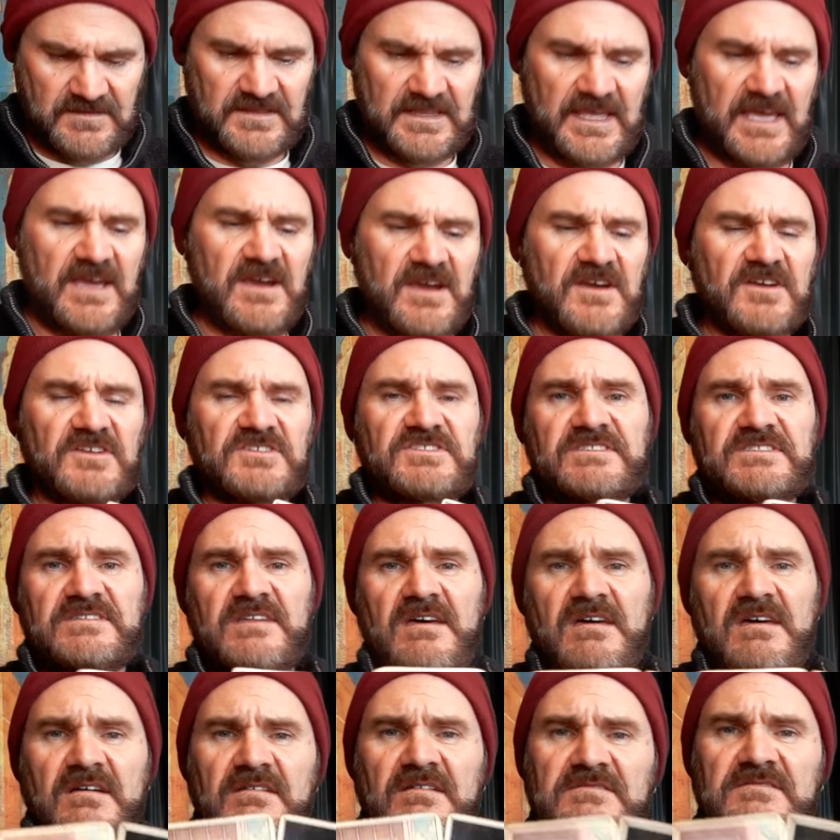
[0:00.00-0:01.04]
They are
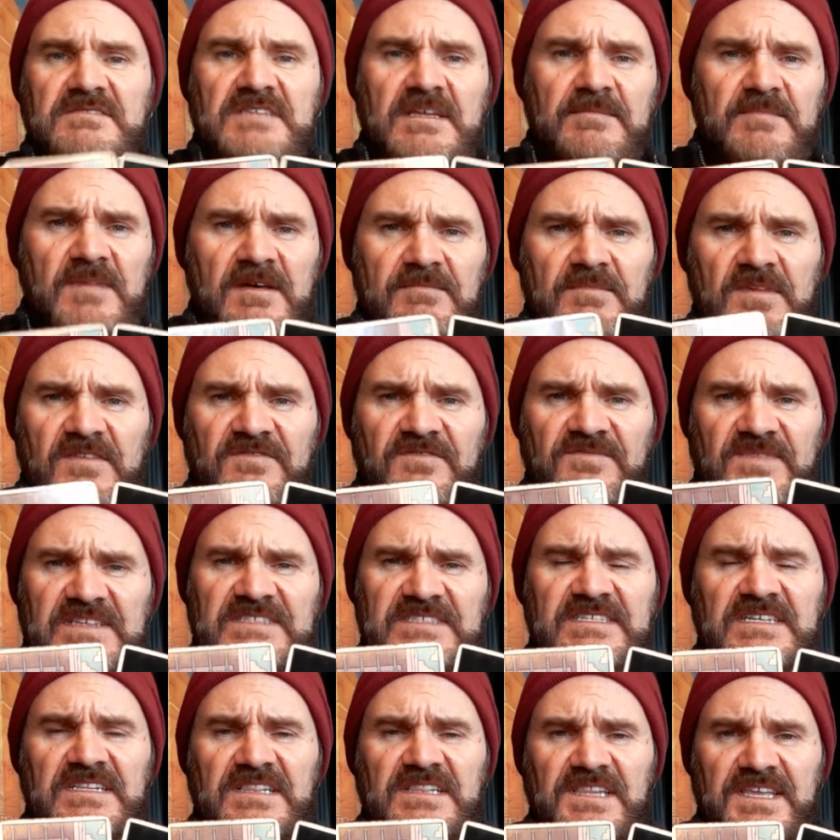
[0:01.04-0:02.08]
stuck. Some of them are
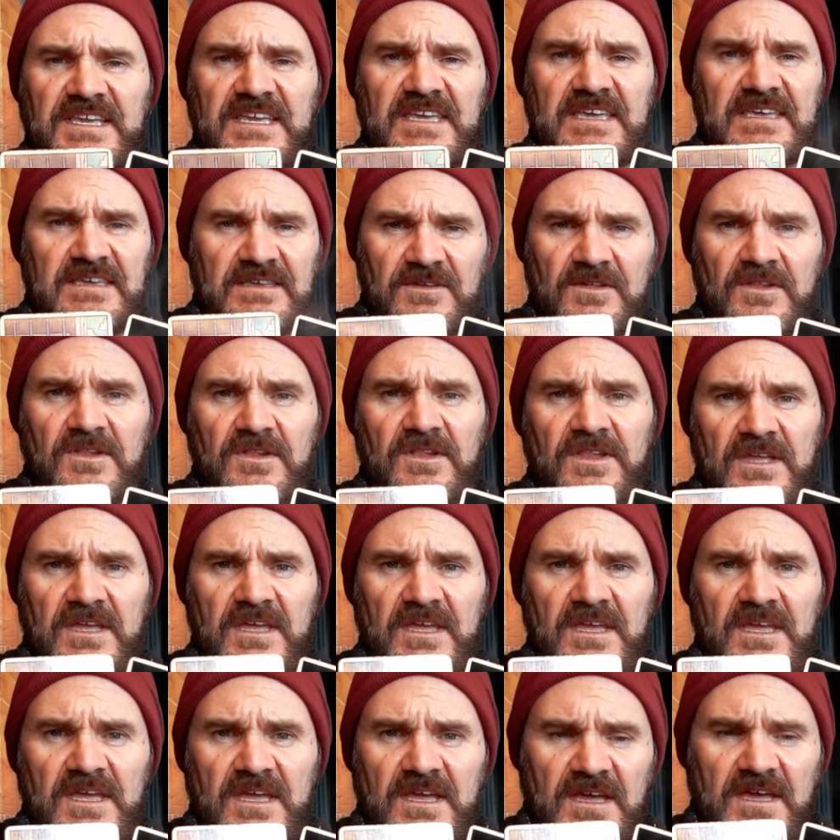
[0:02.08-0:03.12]
physically ill.
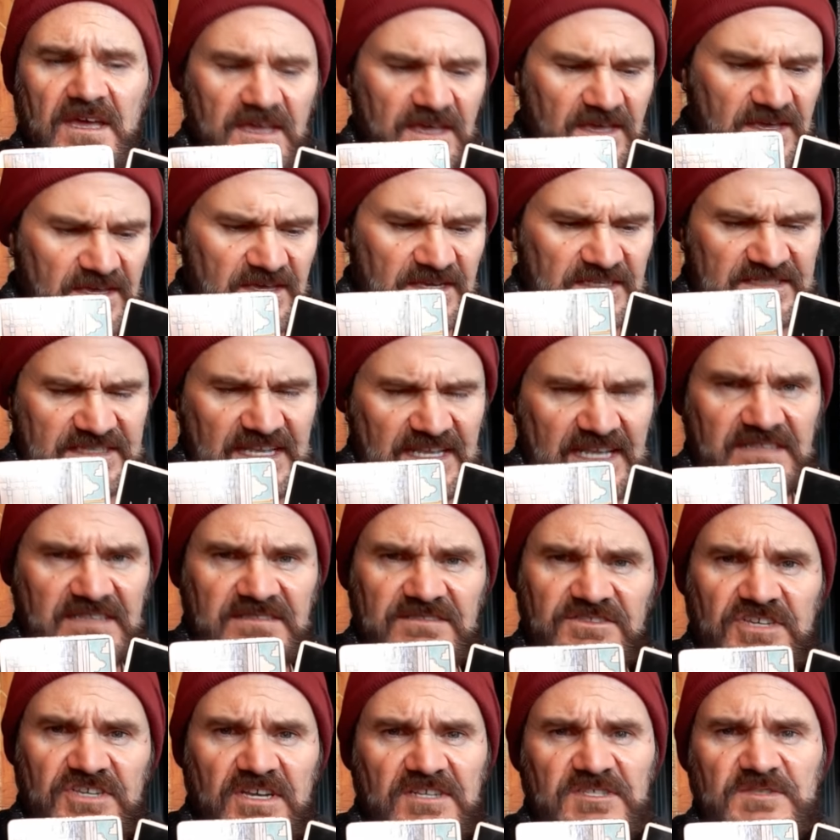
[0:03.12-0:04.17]
Uh, it's that
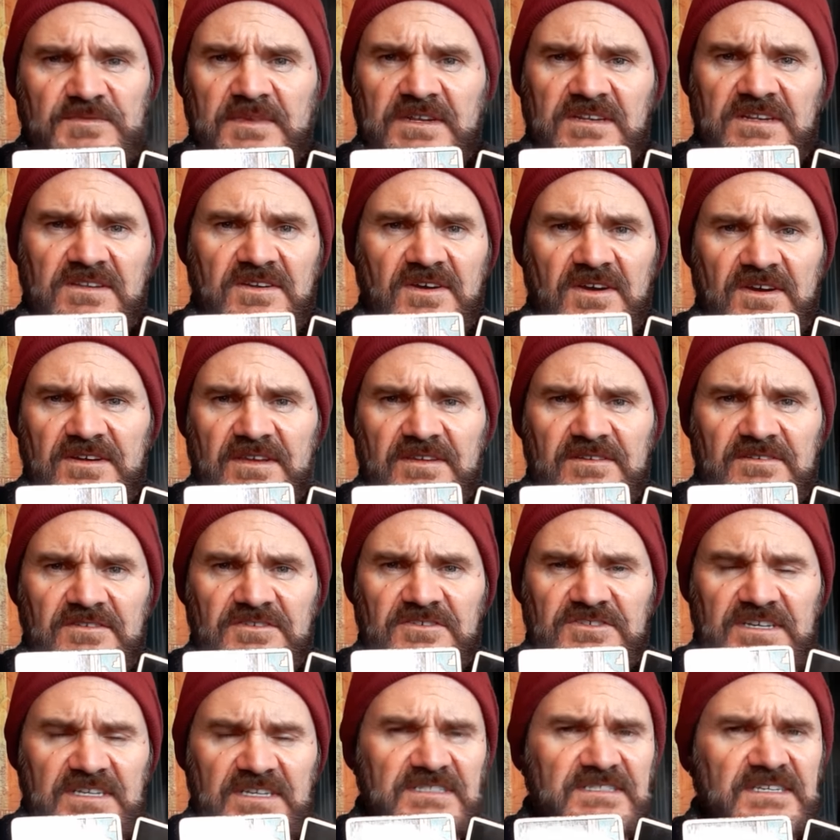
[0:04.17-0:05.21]
judgment card
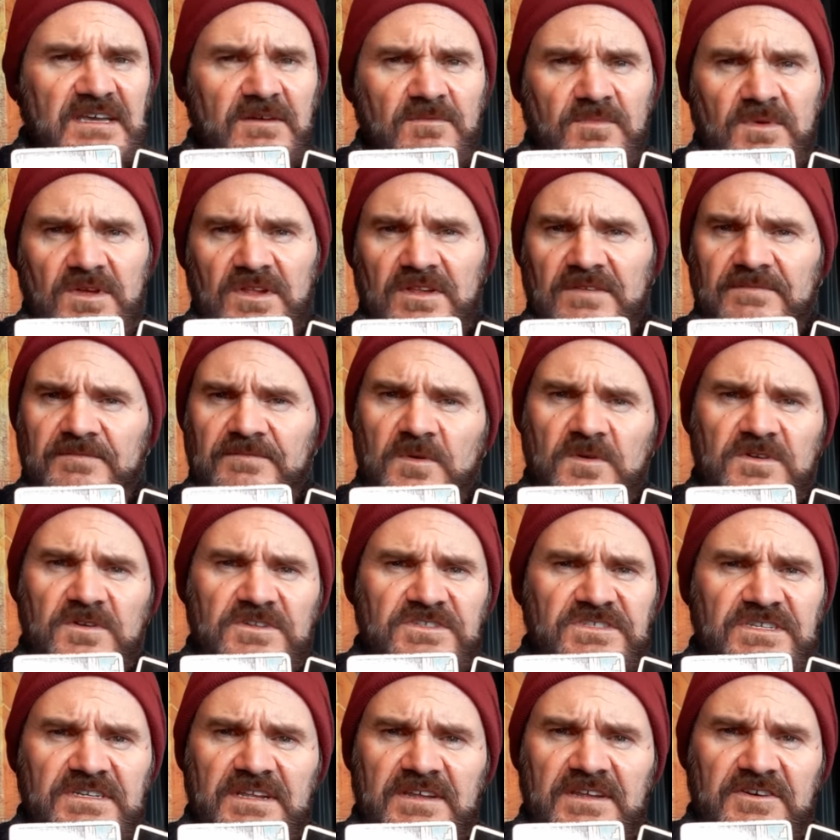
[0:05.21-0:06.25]
energy. It's that wheel of
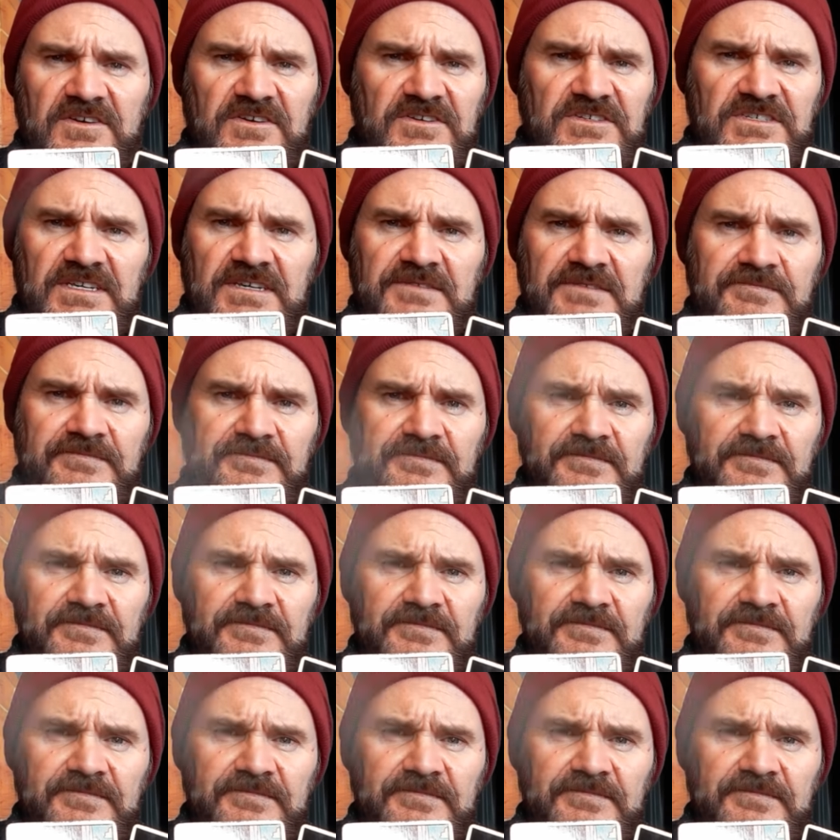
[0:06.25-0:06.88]
fortune energy.